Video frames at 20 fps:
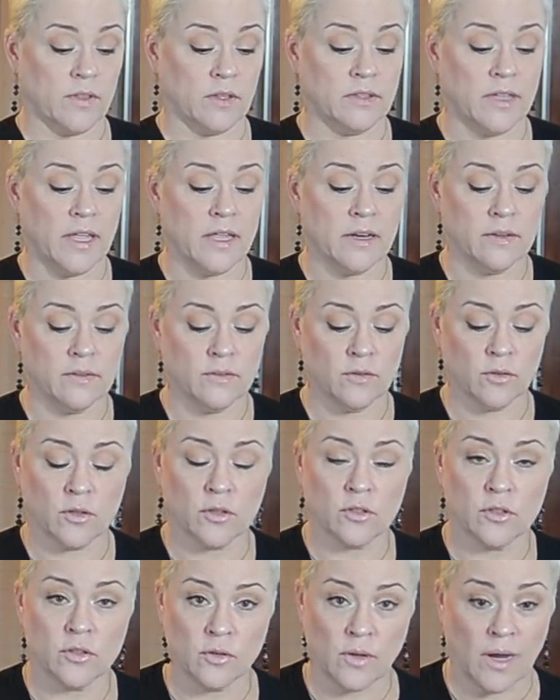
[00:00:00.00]
For the lettuce,
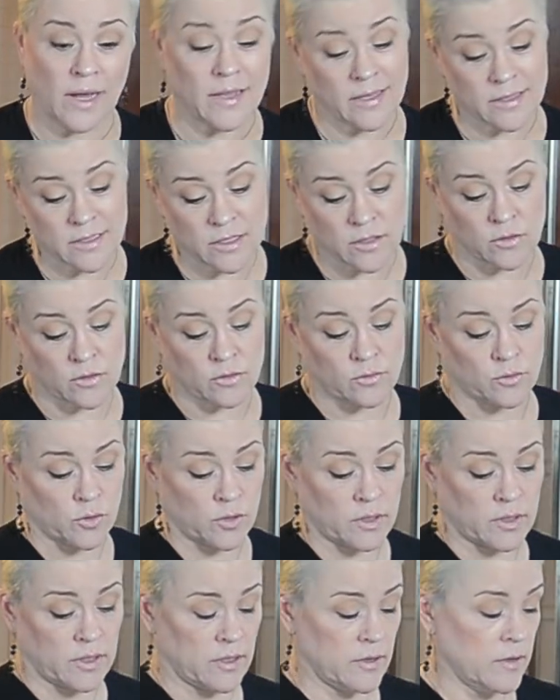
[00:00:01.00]
I like to use
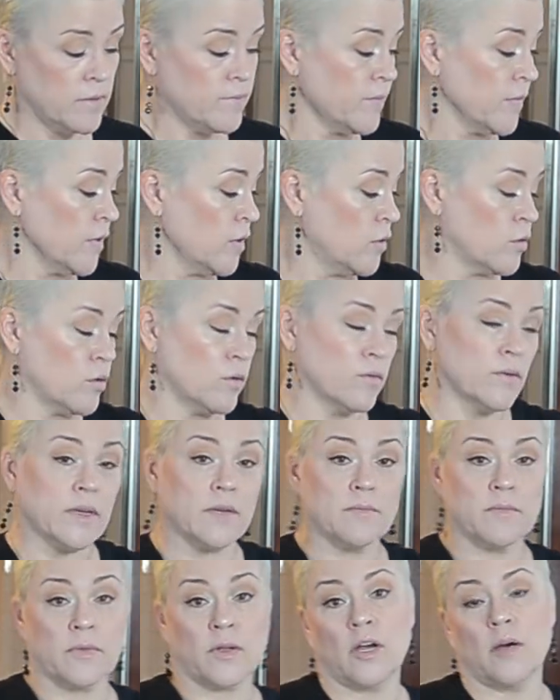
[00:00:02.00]
arugula, or
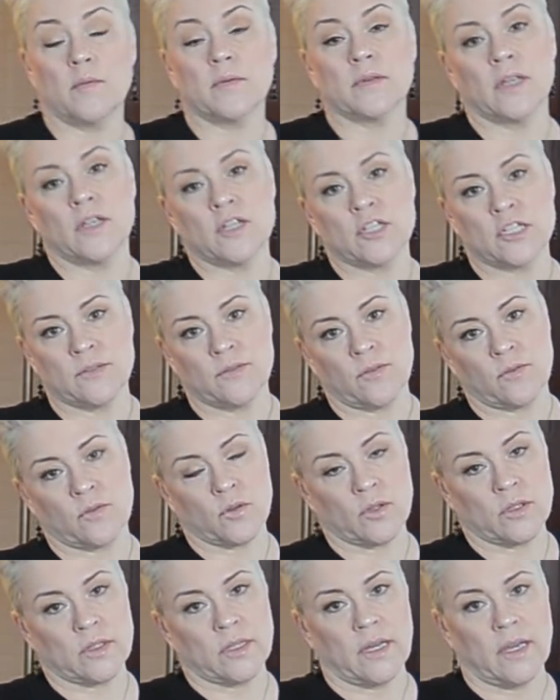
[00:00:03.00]
a combination of
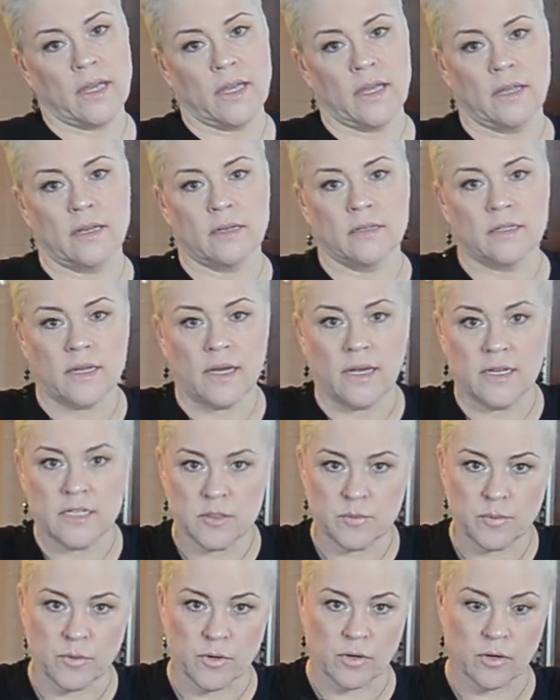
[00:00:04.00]
arugula and
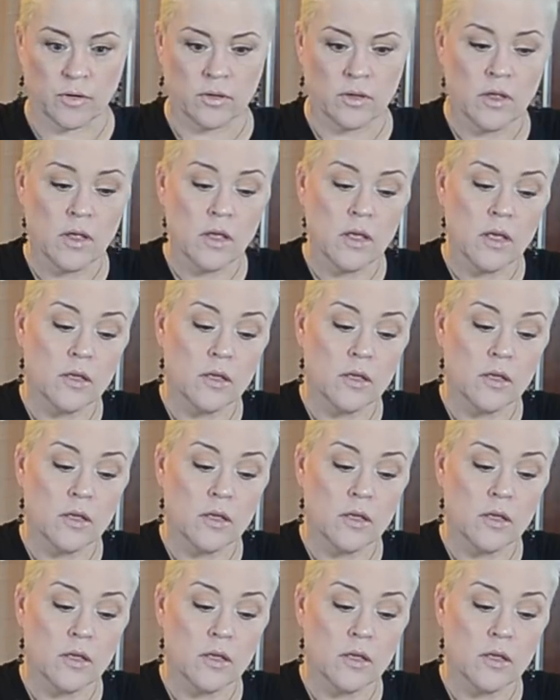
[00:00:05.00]
iceberg.